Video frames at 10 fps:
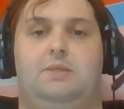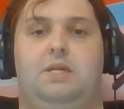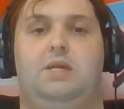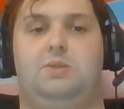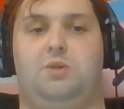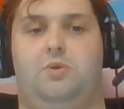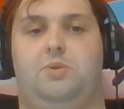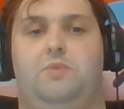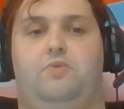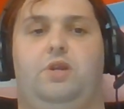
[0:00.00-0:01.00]
as he is
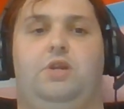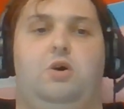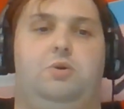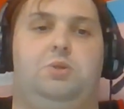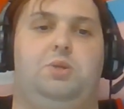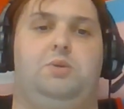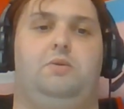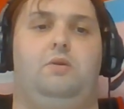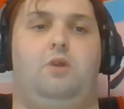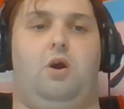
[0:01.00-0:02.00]
also pretty
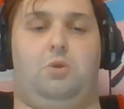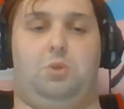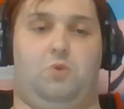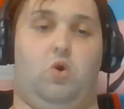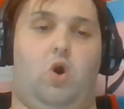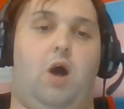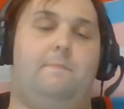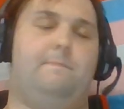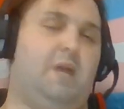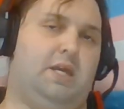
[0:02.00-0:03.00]
knowledgeable
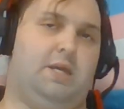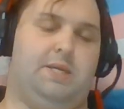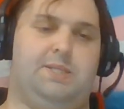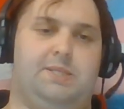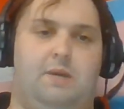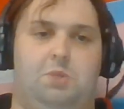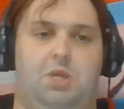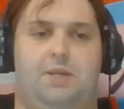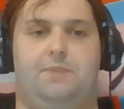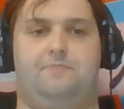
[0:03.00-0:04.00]
on many of these
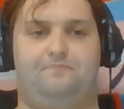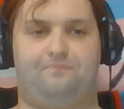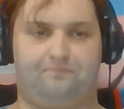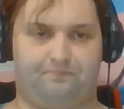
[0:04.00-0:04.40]
subjects.